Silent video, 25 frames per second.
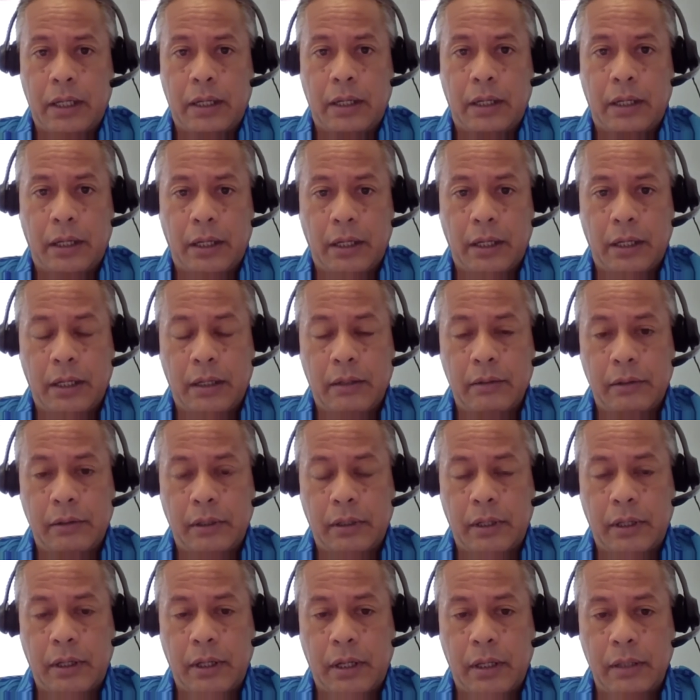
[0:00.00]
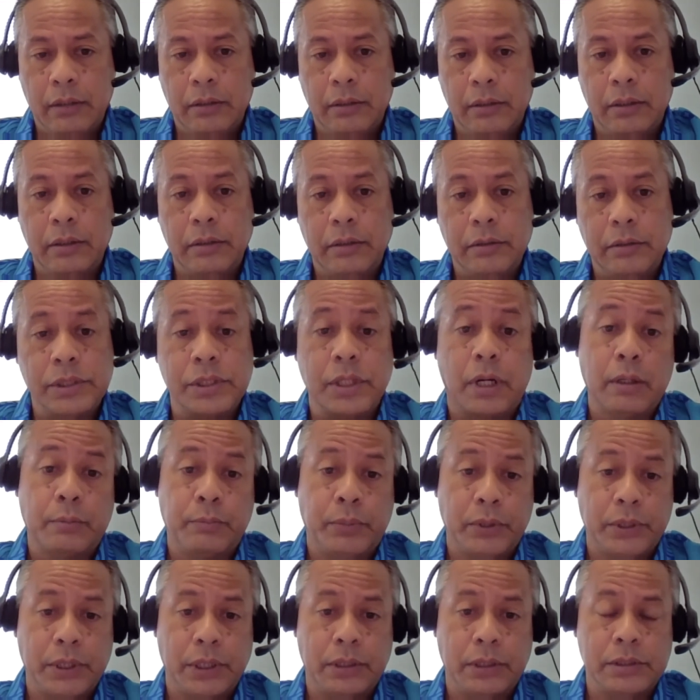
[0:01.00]
uh, under shark
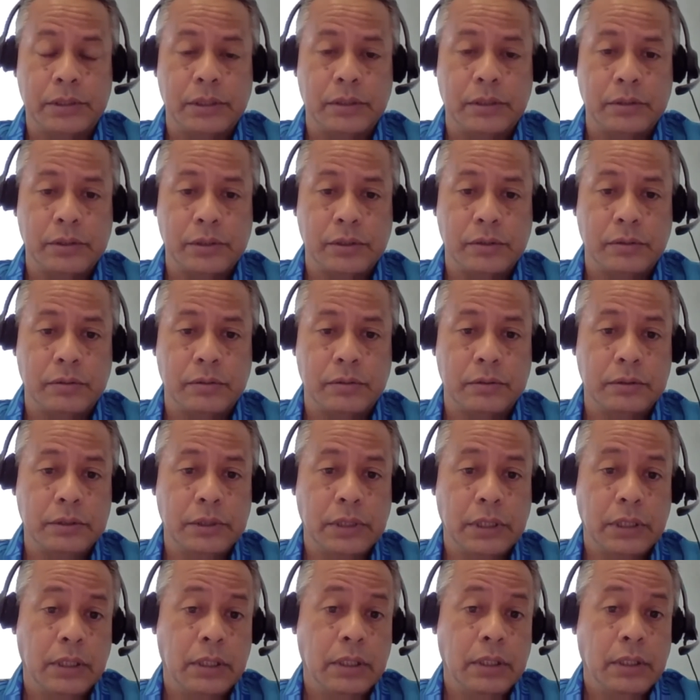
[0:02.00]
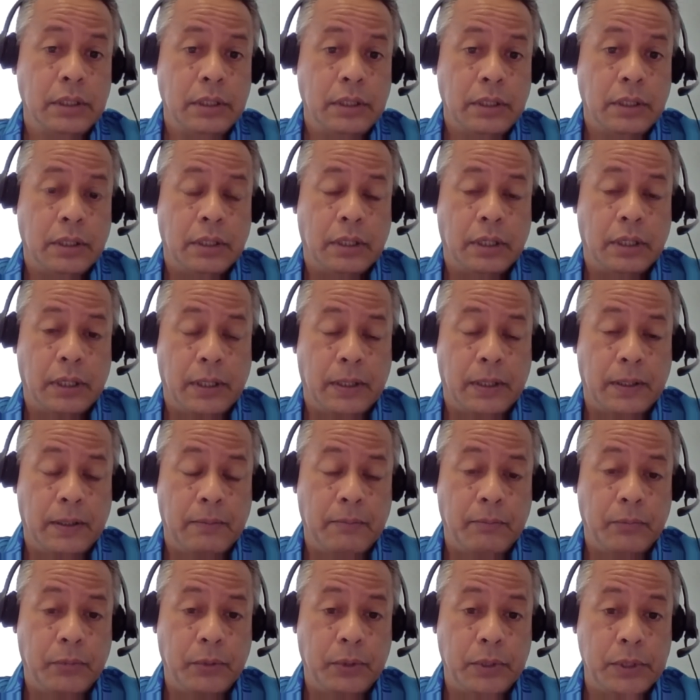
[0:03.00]
protection. So
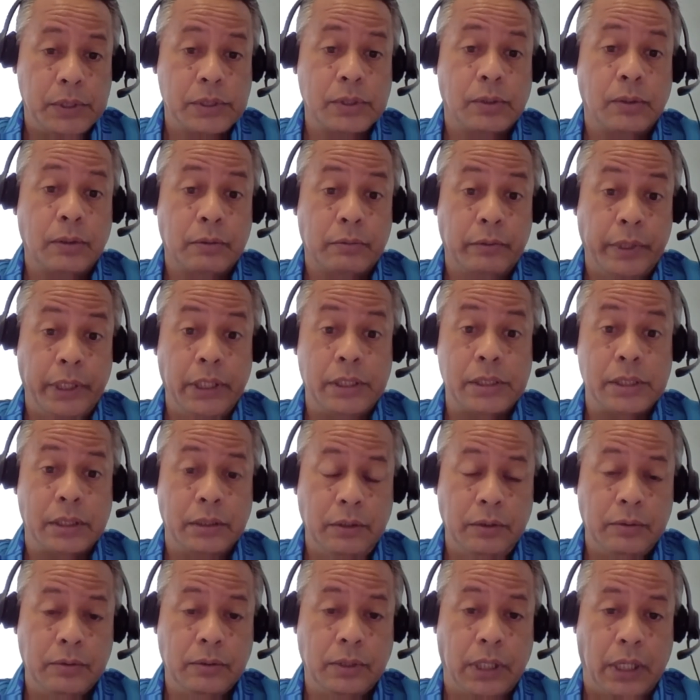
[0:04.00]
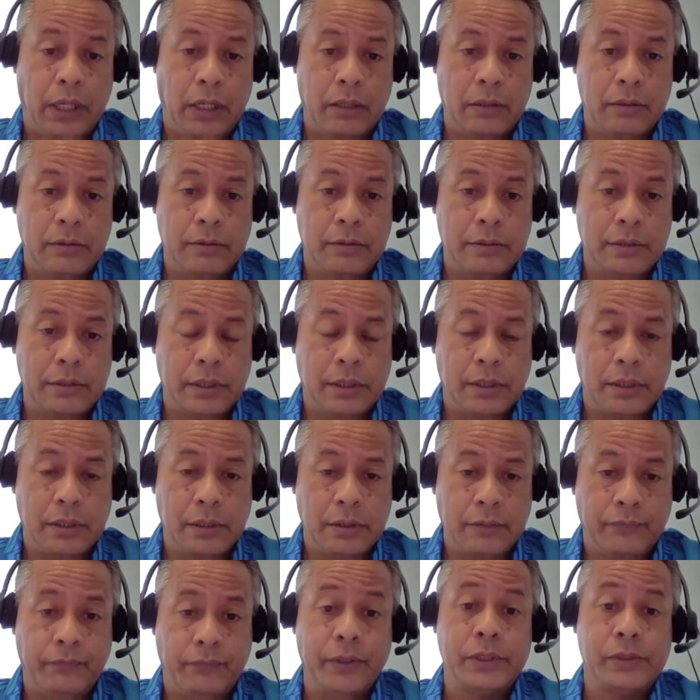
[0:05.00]
um, this whole region, you can't uh,
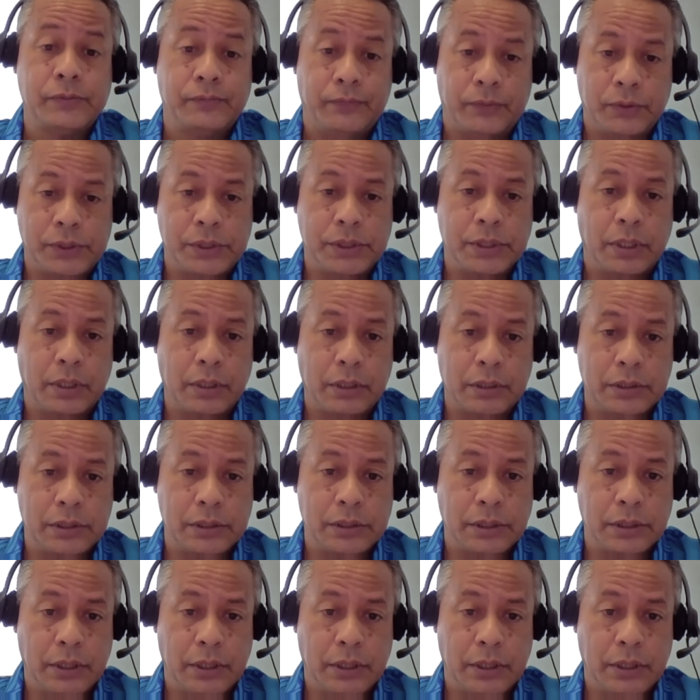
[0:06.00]
fish for sharks.